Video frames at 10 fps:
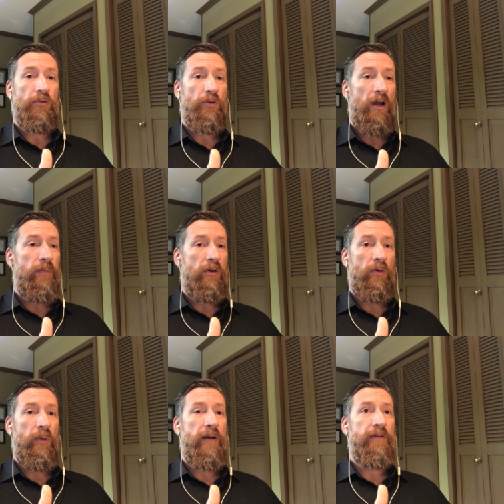trauma
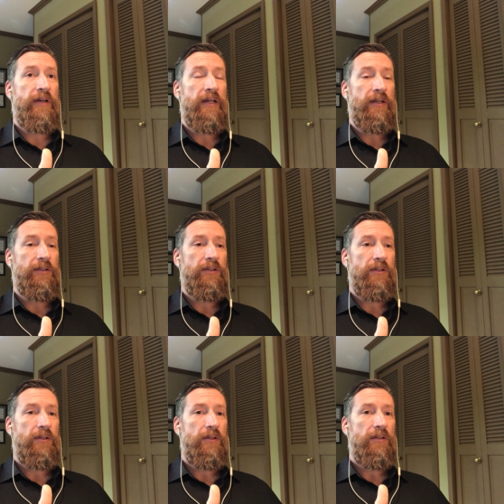or whatever it
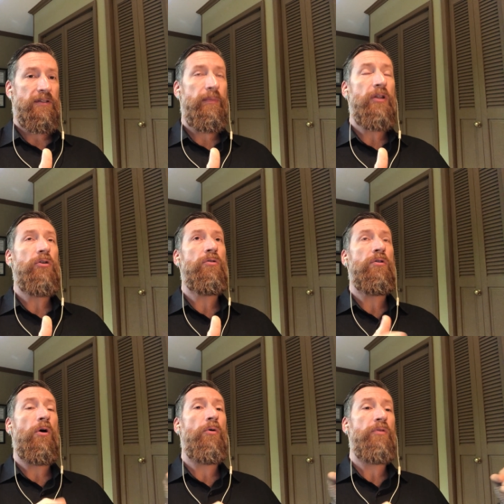is. Somebody you
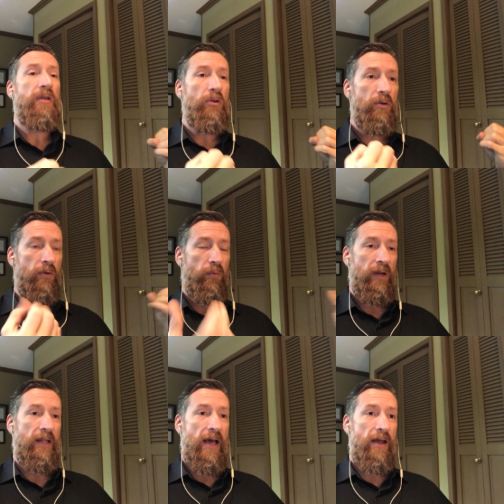know that you can
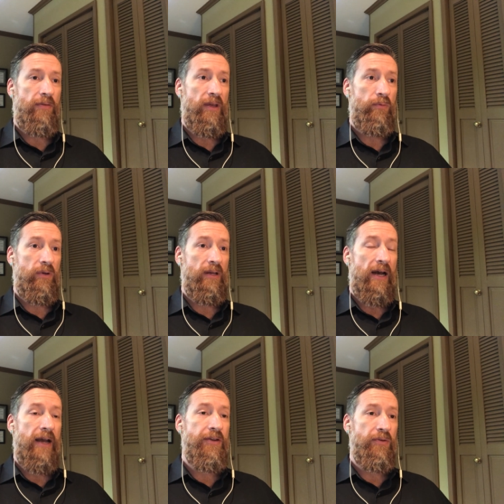rely on, that will
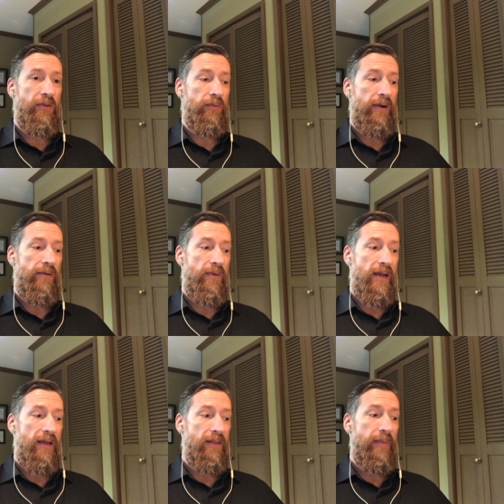guide you in the right
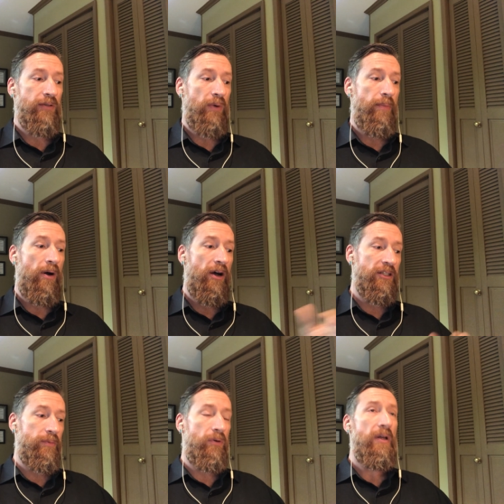way, the best way
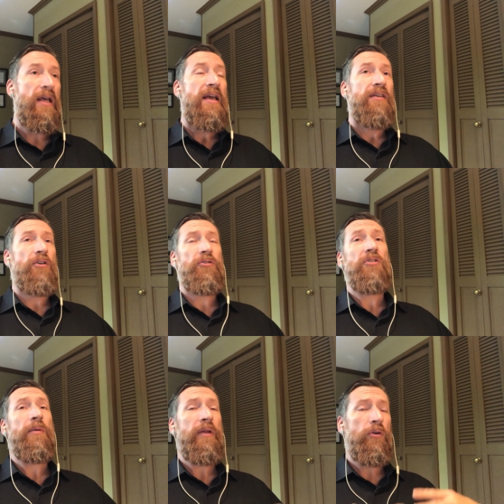possible. It's also
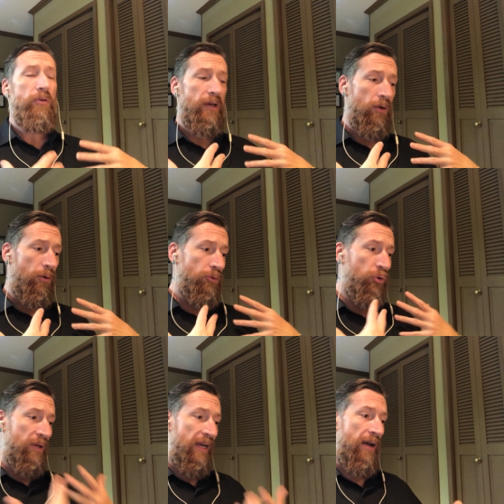somebody who can hold
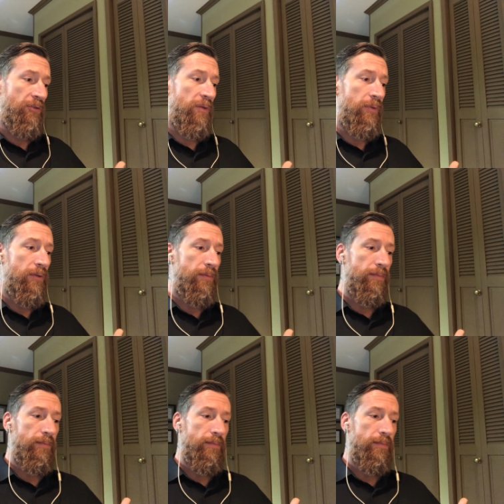you accountable